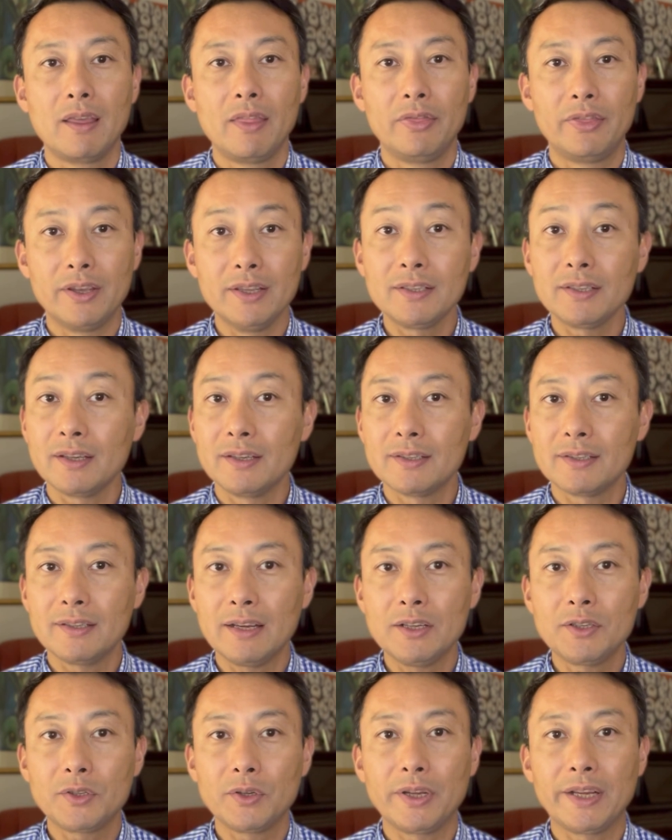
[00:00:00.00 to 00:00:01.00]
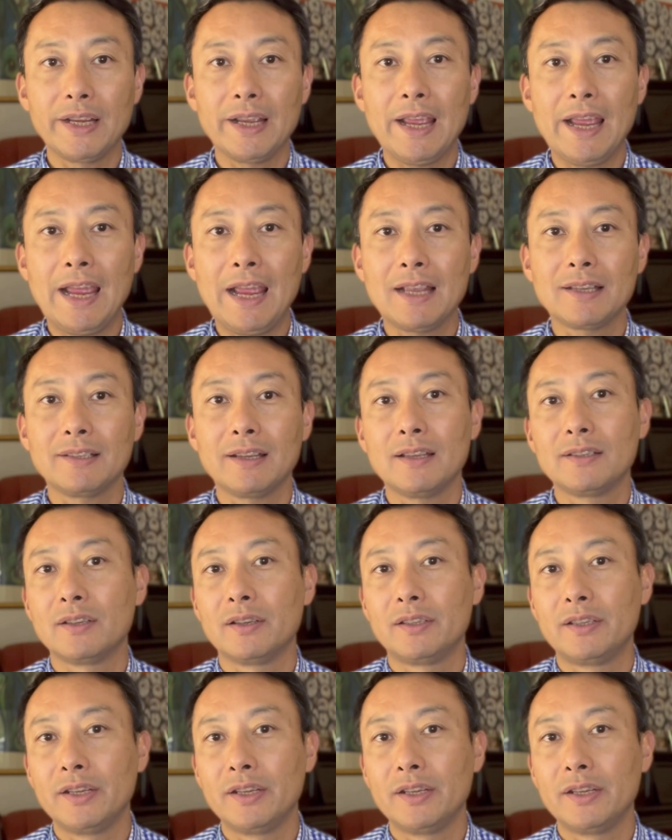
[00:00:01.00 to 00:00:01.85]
This essentially acts as an